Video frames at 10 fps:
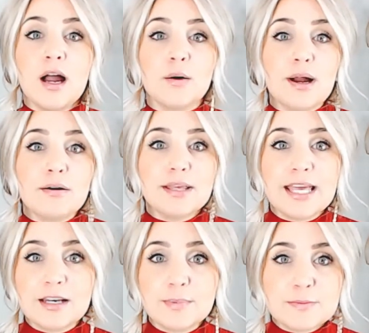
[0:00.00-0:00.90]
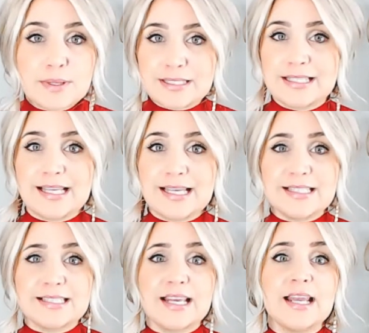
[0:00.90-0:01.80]
around cannabis business
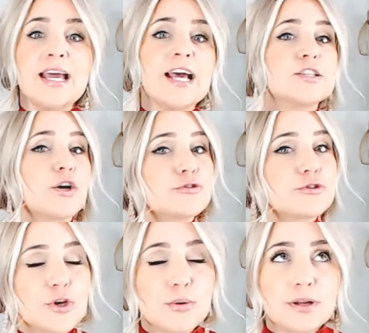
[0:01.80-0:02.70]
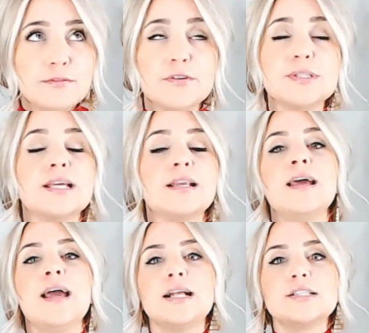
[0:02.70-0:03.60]
licensing. It's all so confusing,
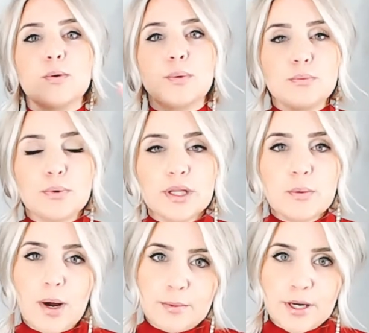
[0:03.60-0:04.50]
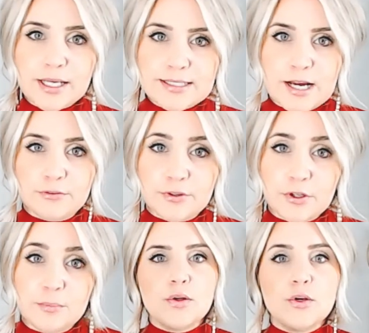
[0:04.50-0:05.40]
and so we really want to break it down for
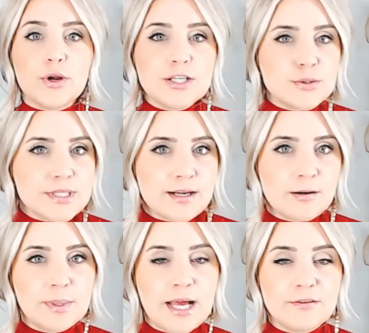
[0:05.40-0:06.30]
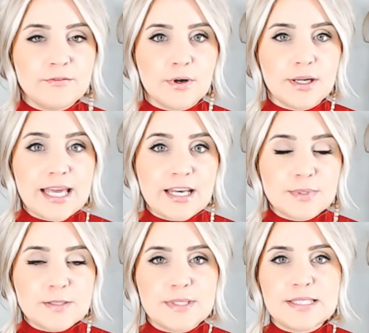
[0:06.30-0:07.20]
you. You're interested in applying for a
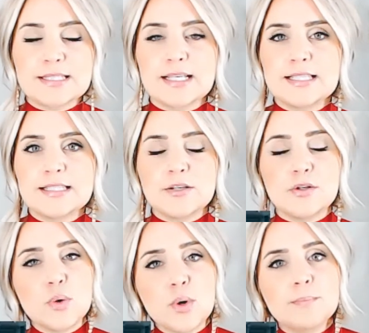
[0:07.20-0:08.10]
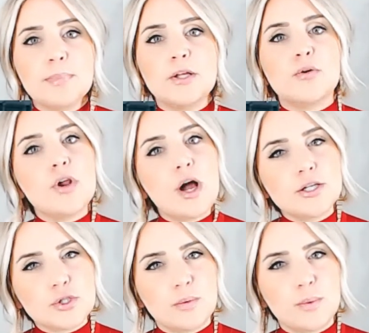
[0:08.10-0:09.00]
cannabis business license in New York, but you're not
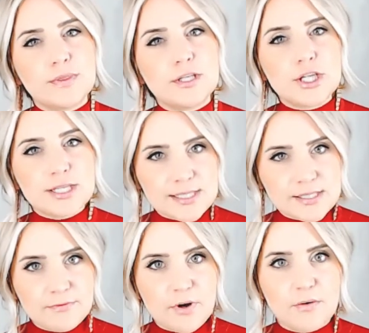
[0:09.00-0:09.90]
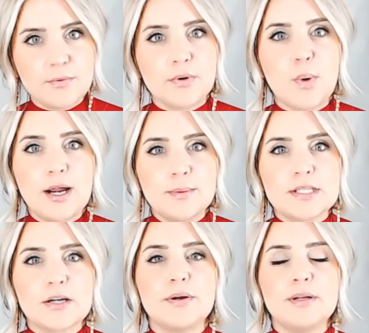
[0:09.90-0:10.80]
sure what the justice involved
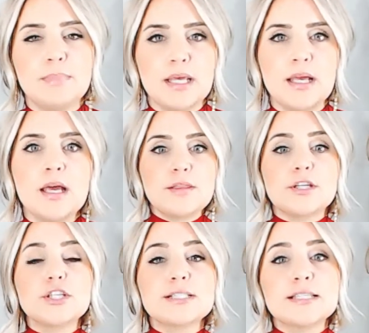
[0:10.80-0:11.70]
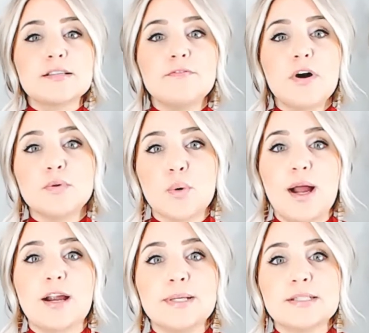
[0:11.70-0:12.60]
requirements are going to be. The justice involved
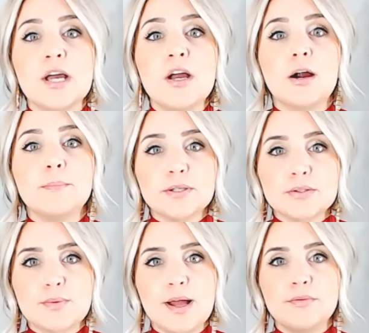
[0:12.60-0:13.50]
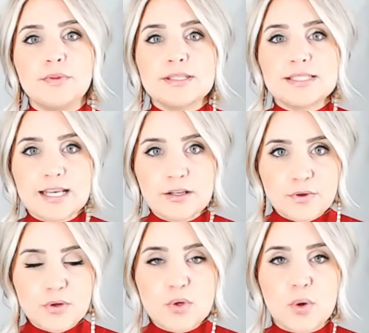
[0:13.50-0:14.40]
requirements are built around the state of
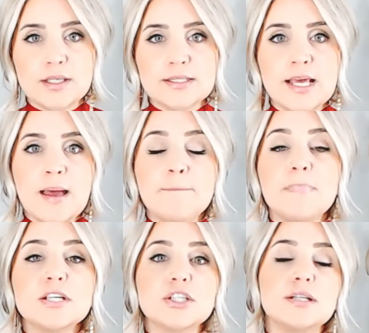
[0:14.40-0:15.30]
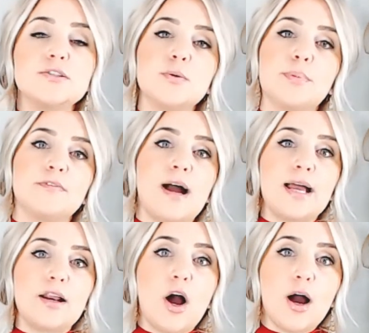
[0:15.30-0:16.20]
New York's mission to
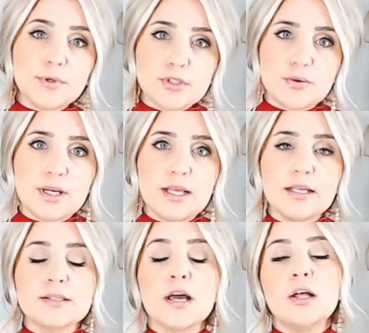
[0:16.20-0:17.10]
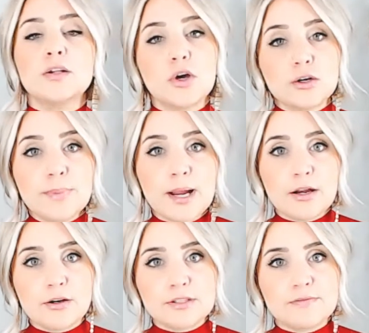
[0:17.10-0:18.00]
provide opportunities, lower
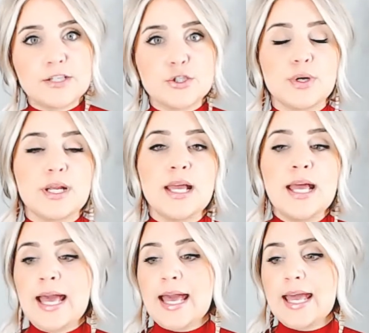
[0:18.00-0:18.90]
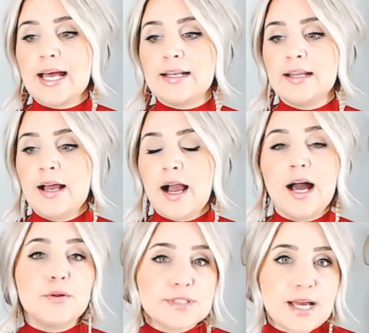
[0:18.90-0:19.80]
barriers of entry, and
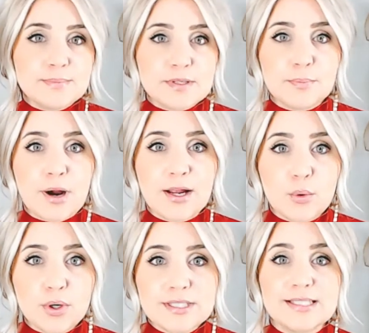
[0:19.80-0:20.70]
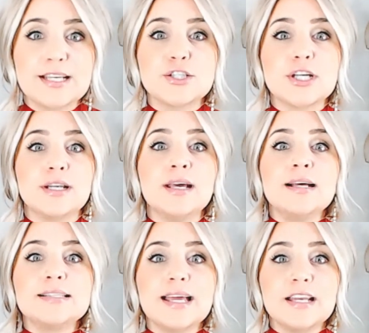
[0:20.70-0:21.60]
other types of prioritization
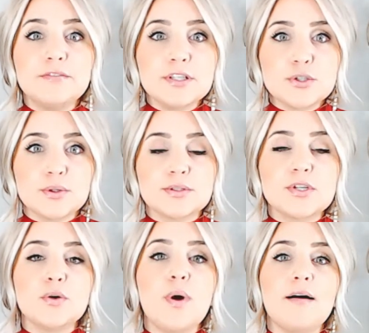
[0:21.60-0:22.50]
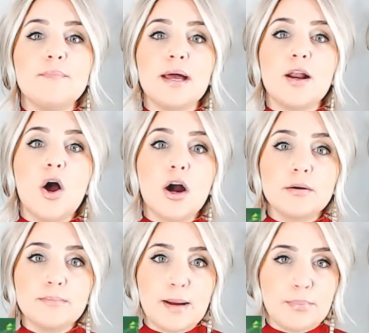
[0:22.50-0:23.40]
to individuals who have been
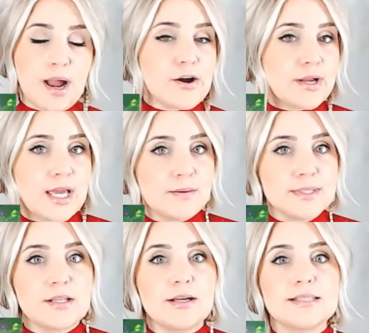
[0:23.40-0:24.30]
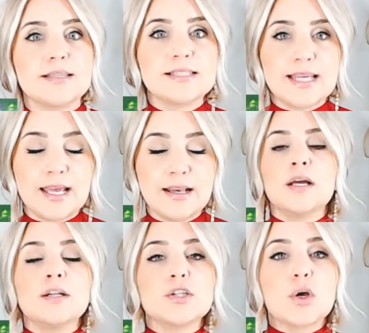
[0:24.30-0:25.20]
harmed by prior cannabis laws in the state.
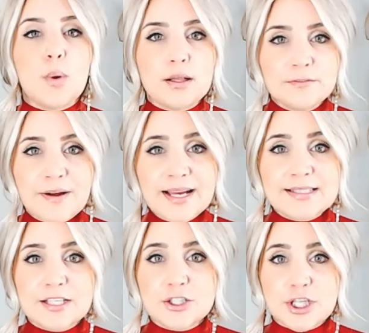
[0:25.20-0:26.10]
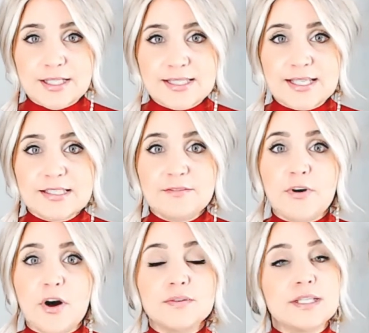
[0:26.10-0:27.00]
To qualify as a
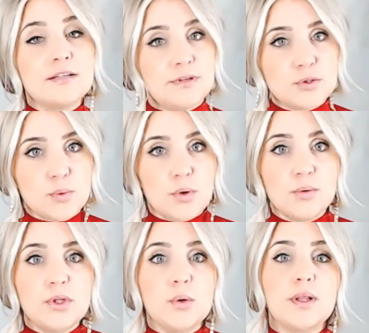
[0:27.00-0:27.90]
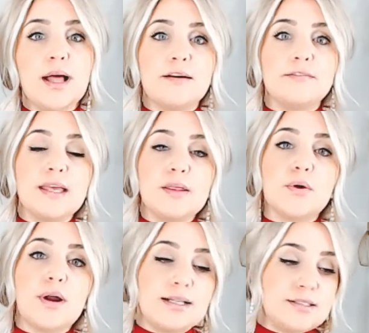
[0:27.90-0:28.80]
justice-involved individual, you will have
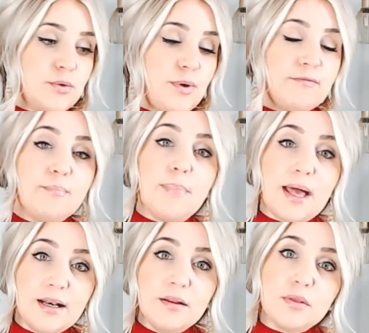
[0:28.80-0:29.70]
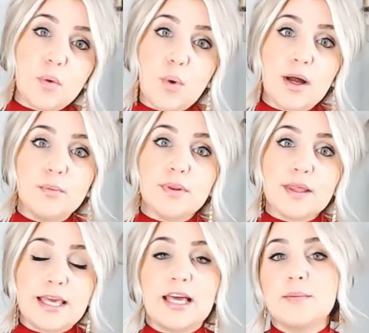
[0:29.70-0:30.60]
either had to have been the one with a
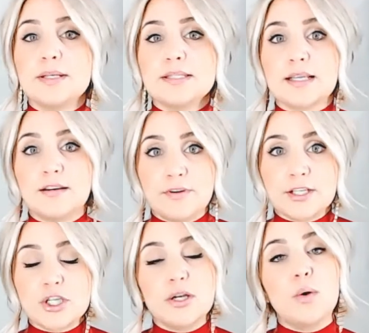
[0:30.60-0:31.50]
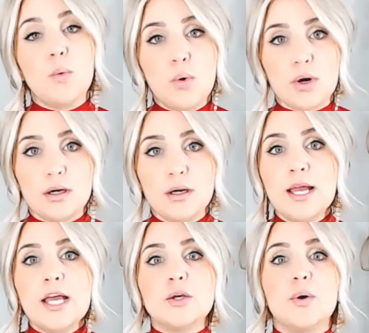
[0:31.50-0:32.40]
cannabis conviction, or
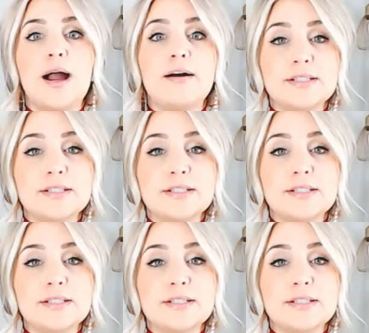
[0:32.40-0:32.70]
you will have